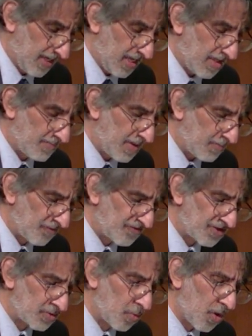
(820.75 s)
a member of the
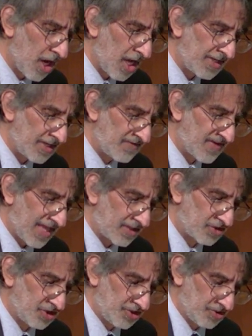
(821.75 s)
Diwan of
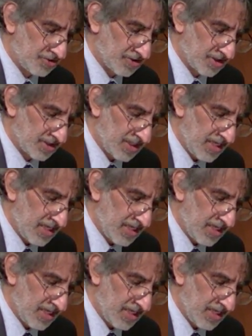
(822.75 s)
Algiers.